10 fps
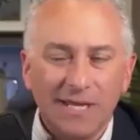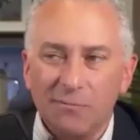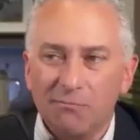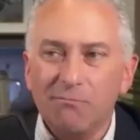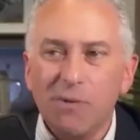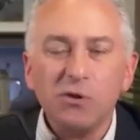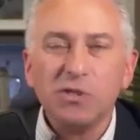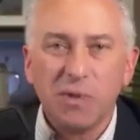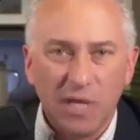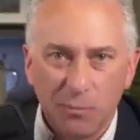
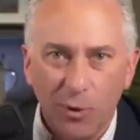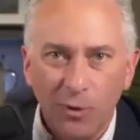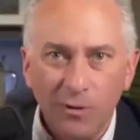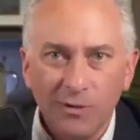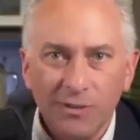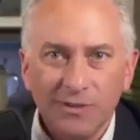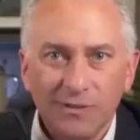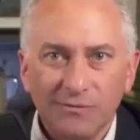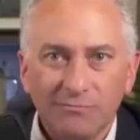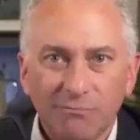Most people,
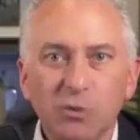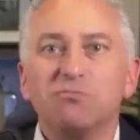I would